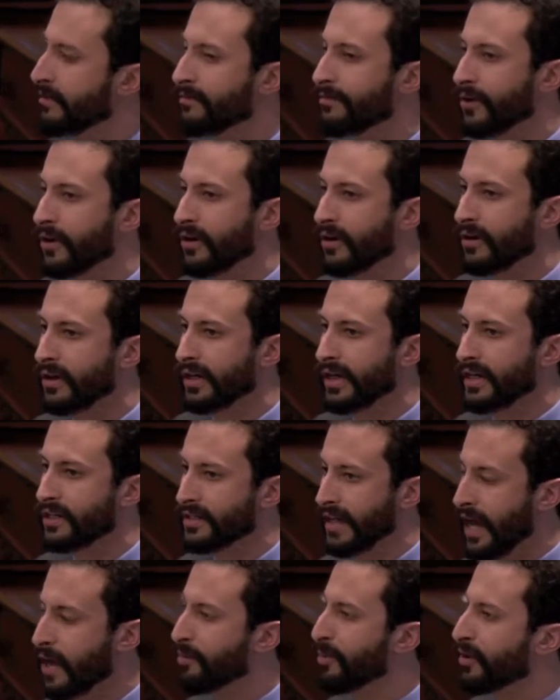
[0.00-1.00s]
For
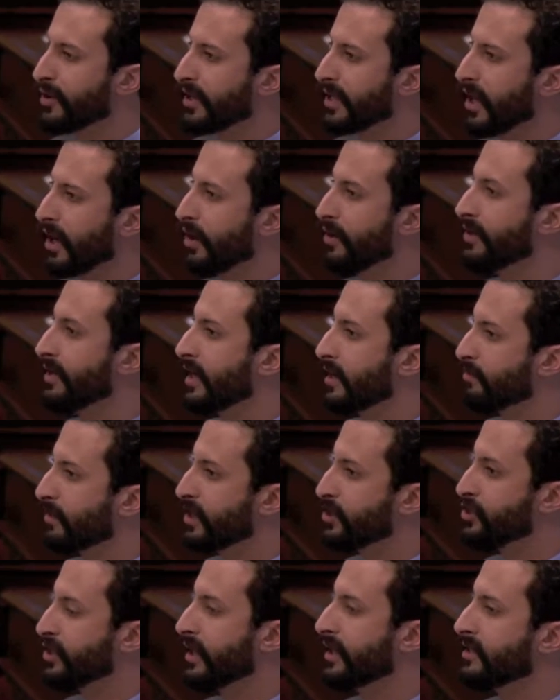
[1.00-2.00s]
example, in Houghton at
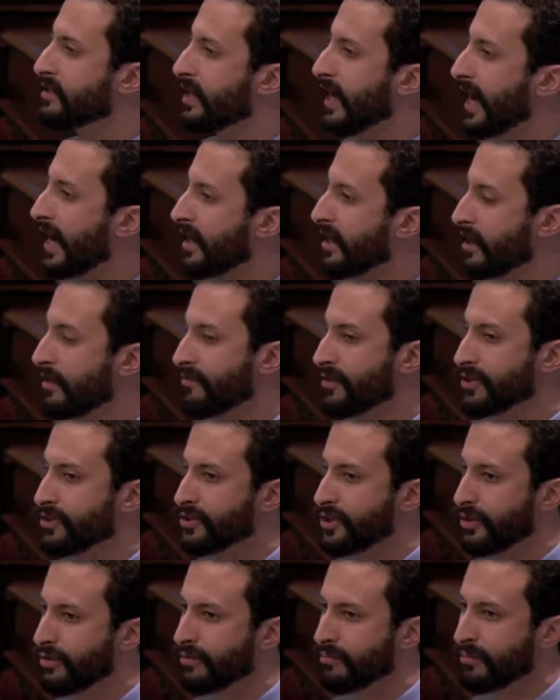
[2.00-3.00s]
Michigan Tech, of the
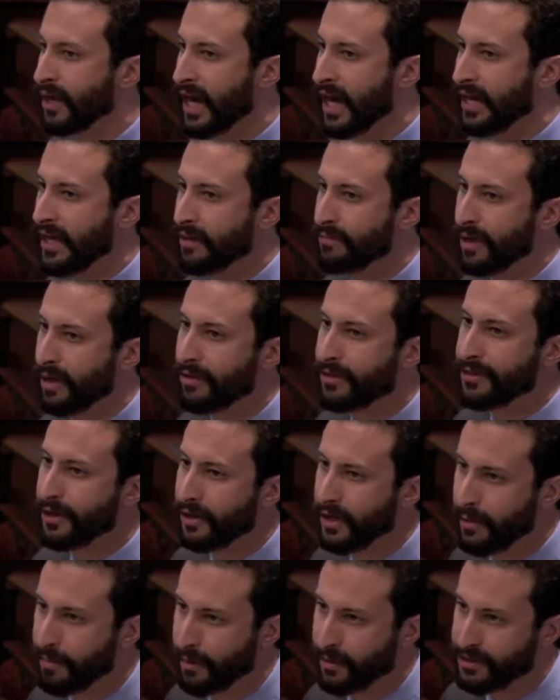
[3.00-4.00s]
student body, about
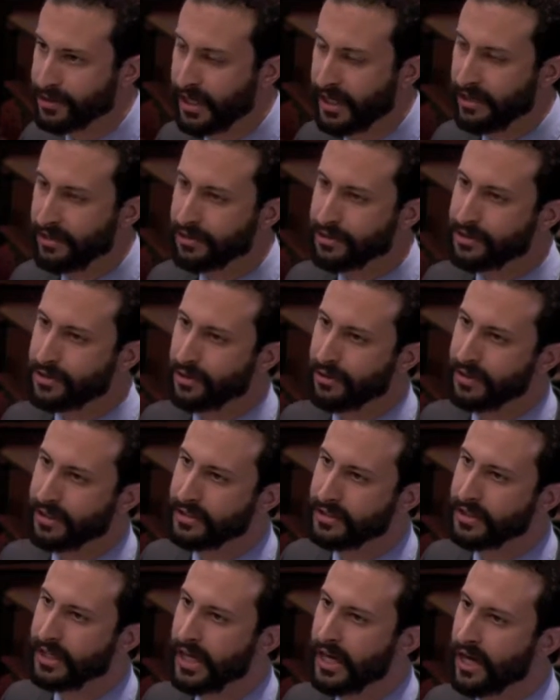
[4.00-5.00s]
30% of the
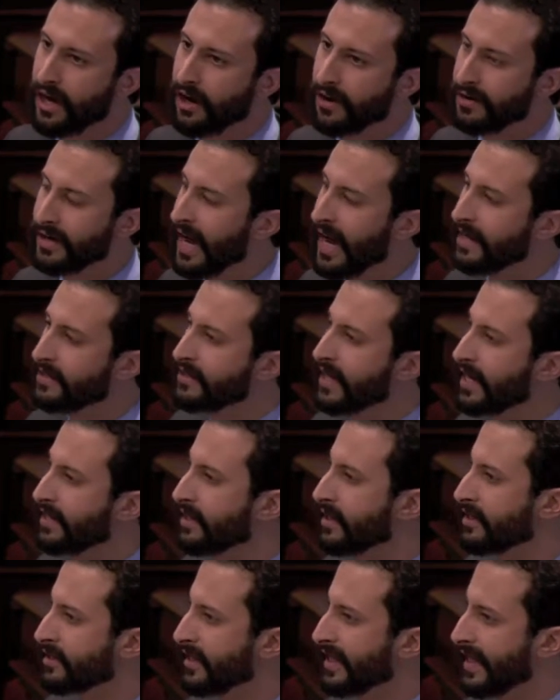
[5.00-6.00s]
students are not
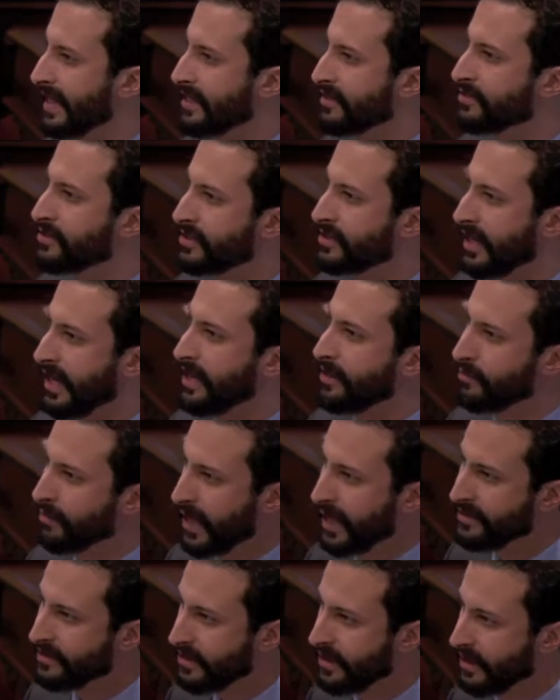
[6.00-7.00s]
technically in state
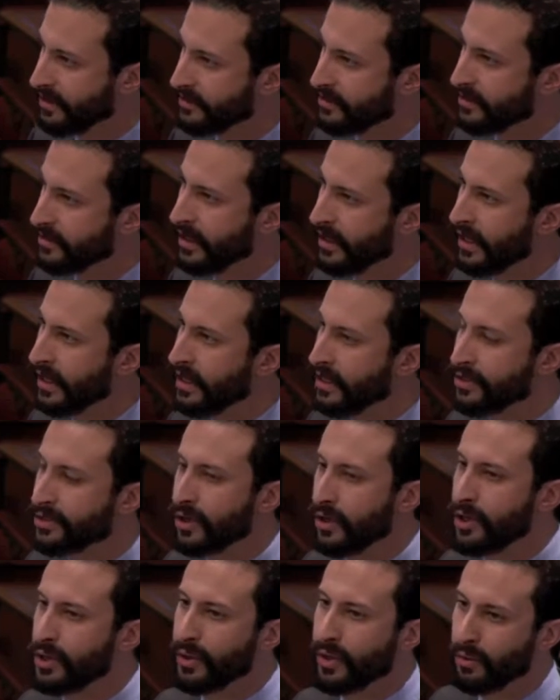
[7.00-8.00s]
residents.
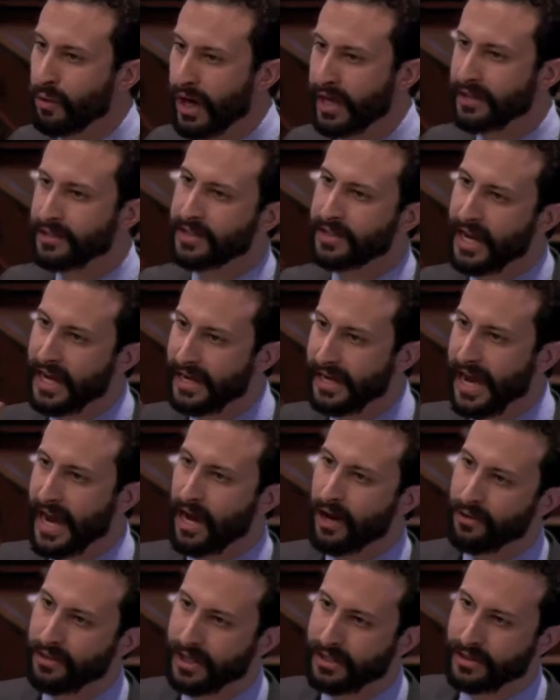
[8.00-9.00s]
So, do we want to say
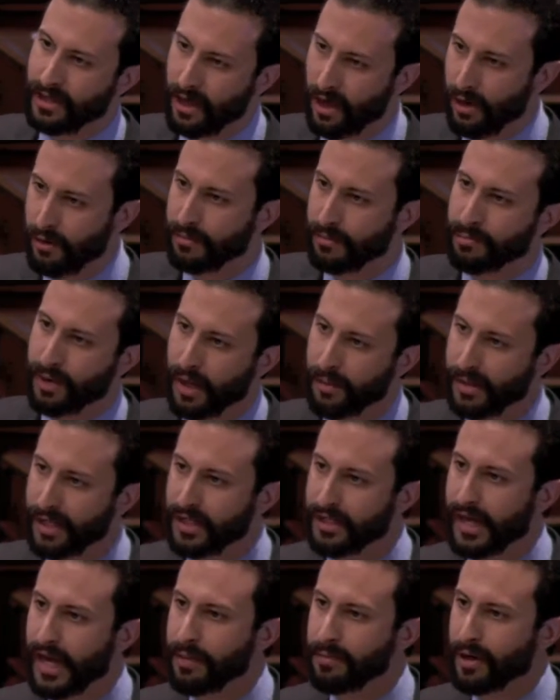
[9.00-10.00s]
now that the Houghton
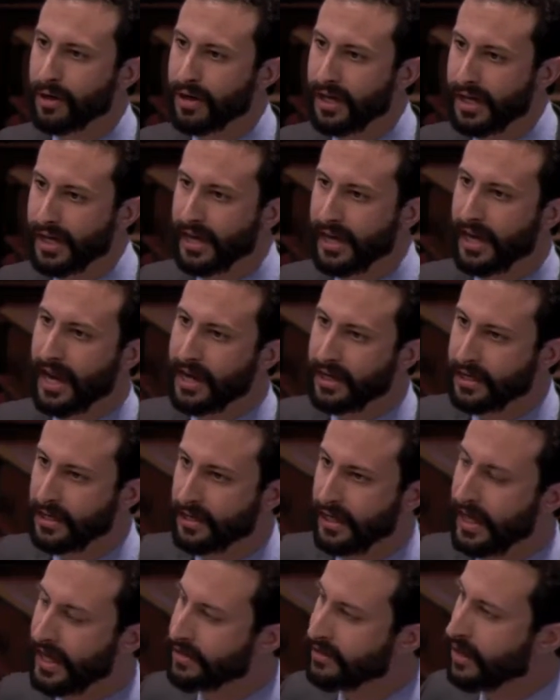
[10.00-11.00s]
Public Library cannot
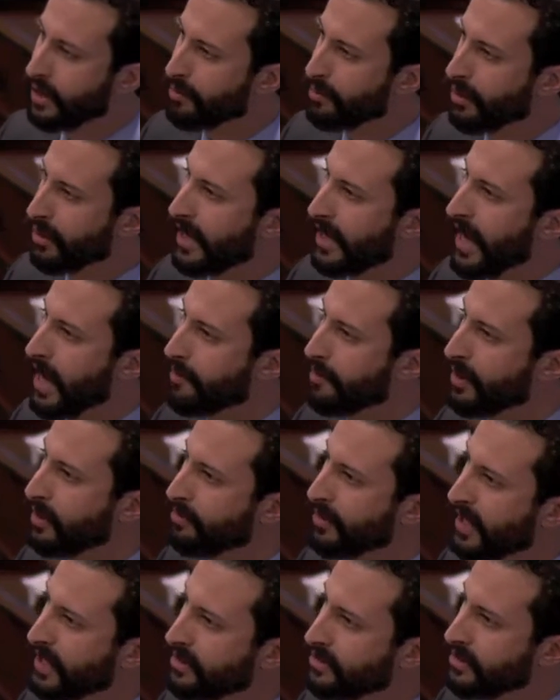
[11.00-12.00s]
collect on a per capita
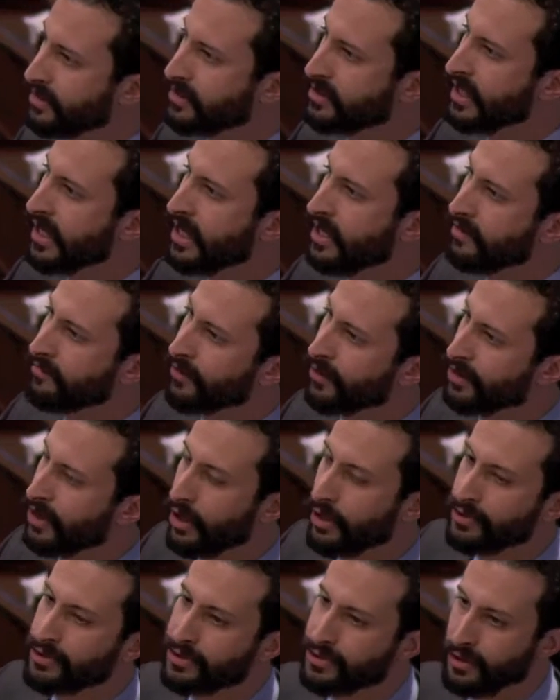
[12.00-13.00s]
basis for
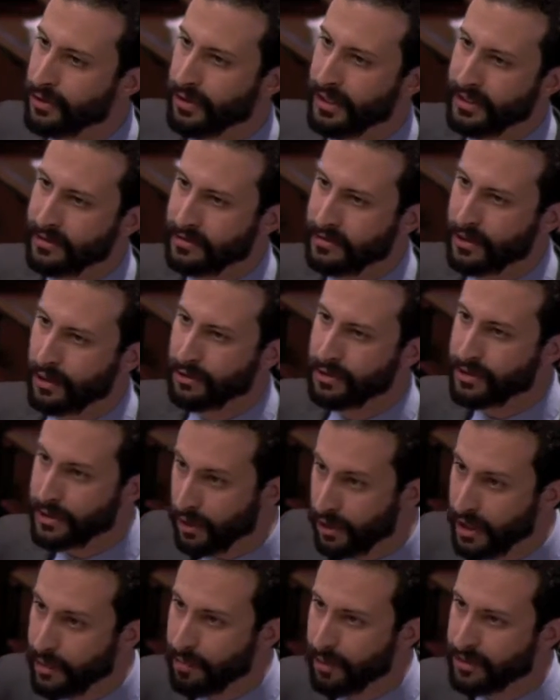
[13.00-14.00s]
those students, those
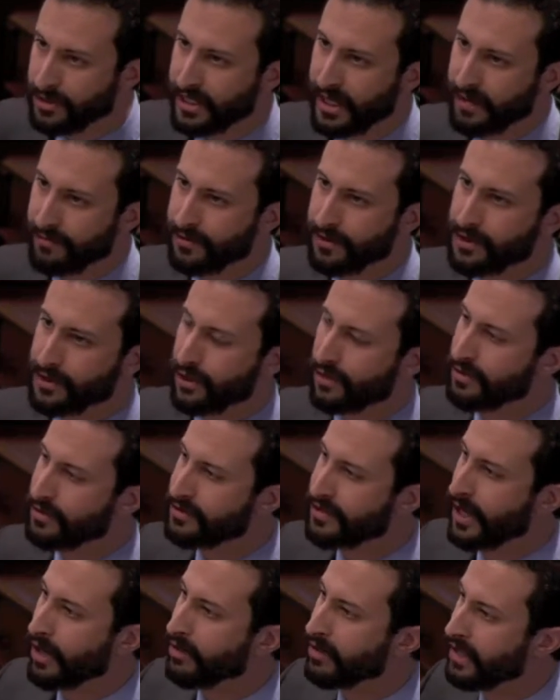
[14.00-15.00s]
30% of the
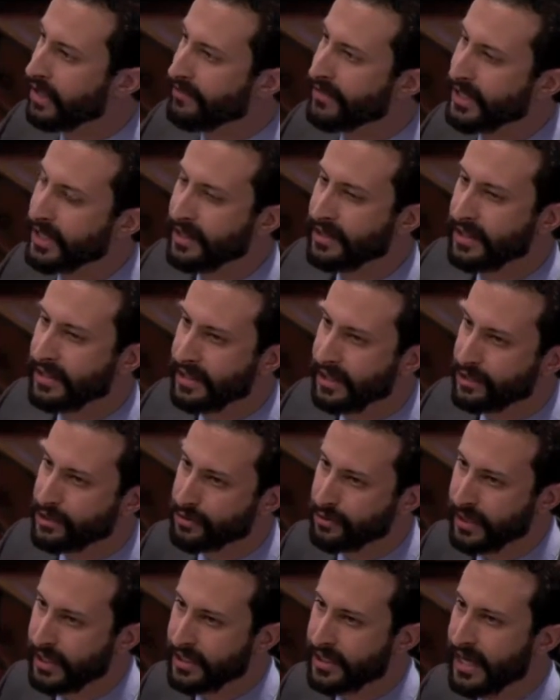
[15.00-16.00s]
students that are living in the
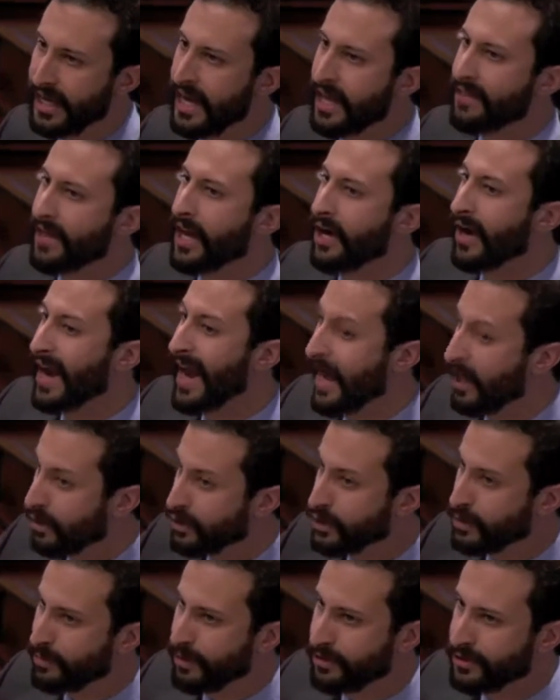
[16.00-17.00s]
district, that are
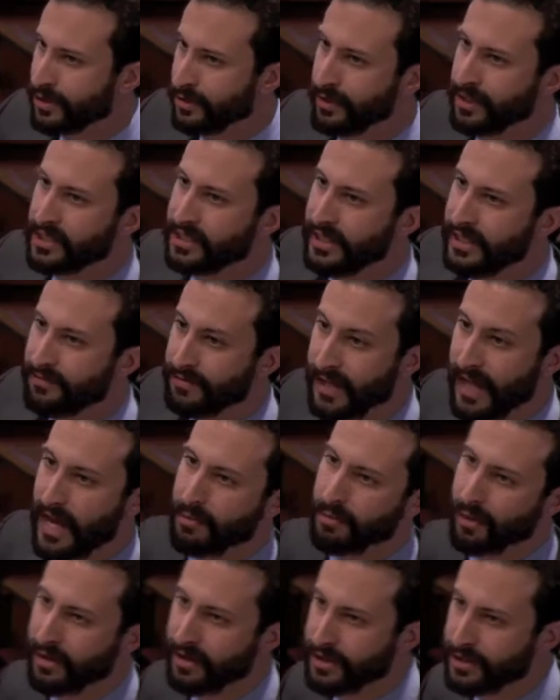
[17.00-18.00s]
eligible to receive
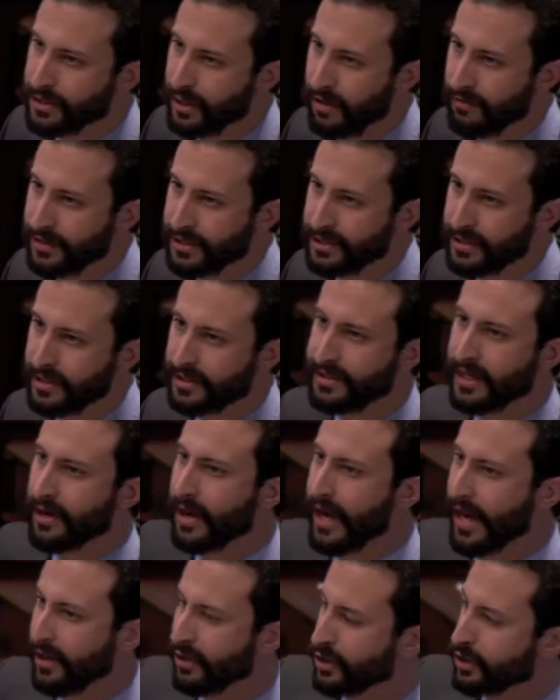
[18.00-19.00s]
library services, that
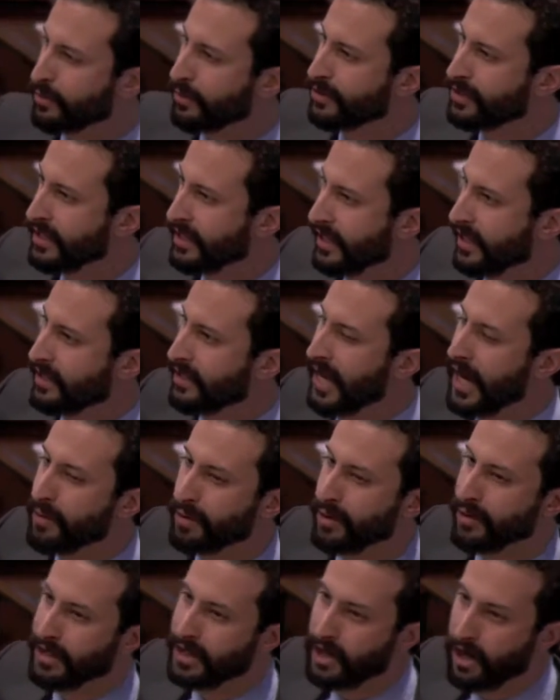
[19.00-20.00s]
are eligible to get
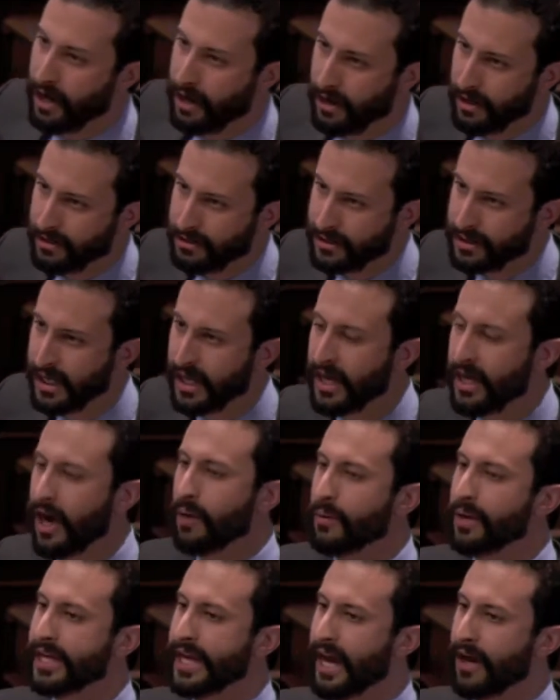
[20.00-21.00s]
library cards?
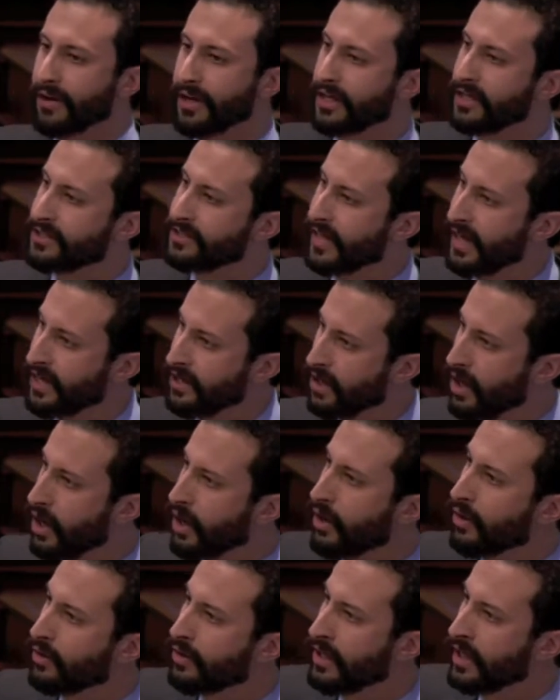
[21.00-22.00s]
Are we now going to say
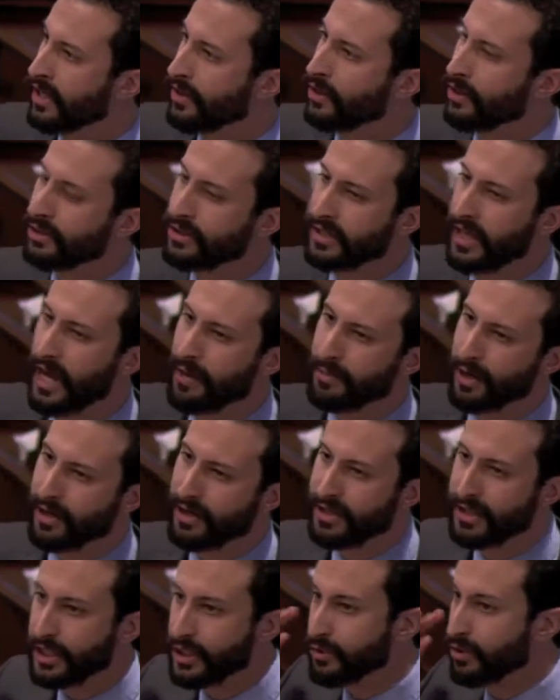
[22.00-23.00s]
no, those
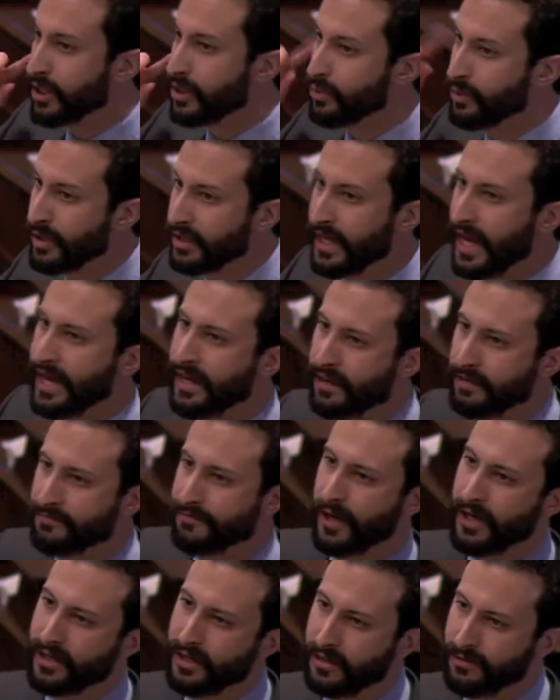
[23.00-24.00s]
library districts will not get
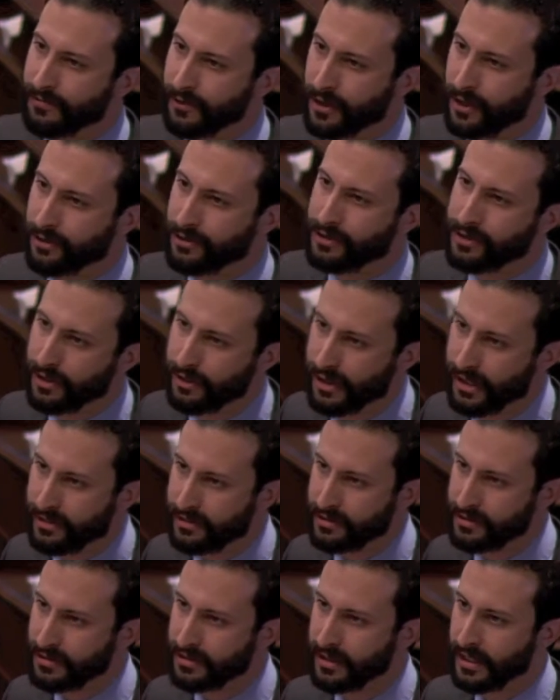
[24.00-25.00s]
funding for those
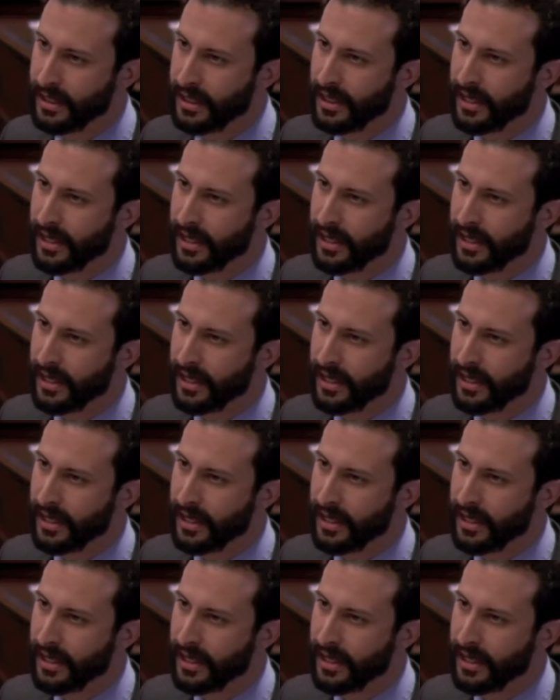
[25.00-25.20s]
students?